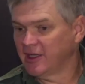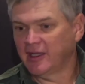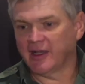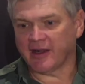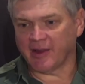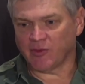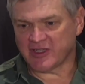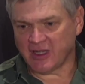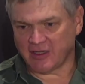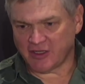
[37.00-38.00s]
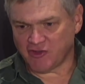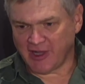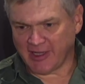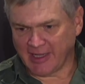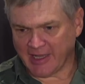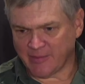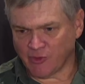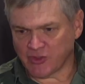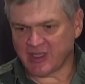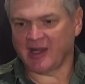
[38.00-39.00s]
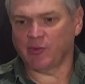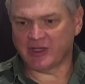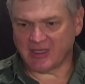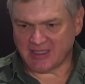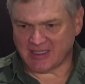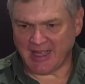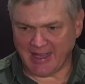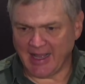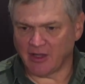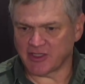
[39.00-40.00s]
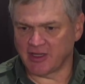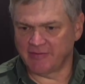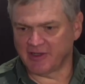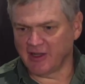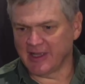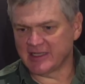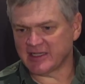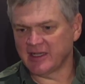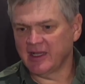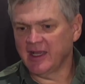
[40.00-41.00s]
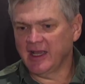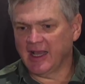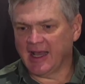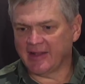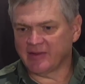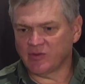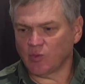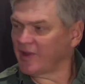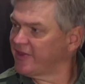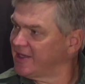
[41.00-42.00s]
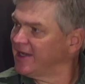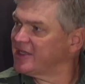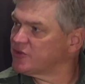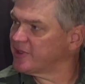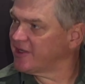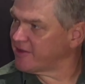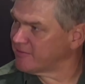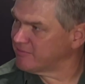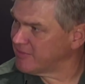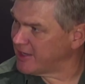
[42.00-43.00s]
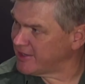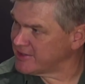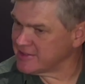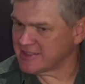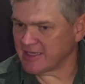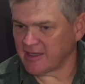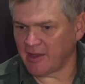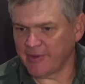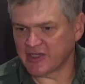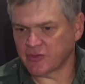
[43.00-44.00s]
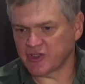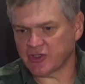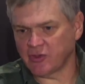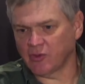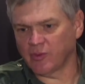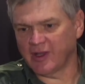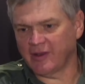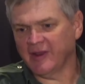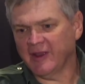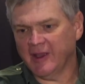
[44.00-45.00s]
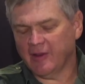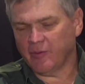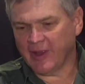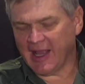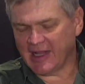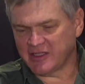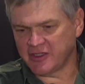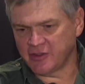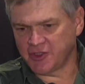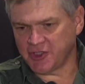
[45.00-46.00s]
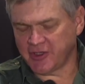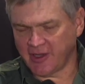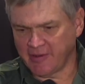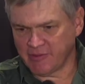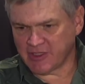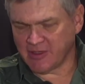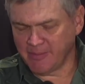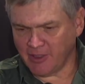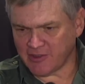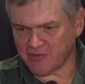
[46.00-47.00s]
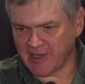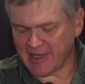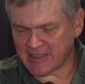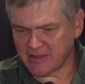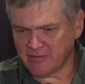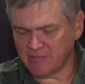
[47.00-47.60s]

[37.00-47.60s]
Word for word: And I started tracking animals, and I wanted to stay out overnight. And one thing led to another. And uh, I went to a school where we had to do judo, it was a compulsory lesson.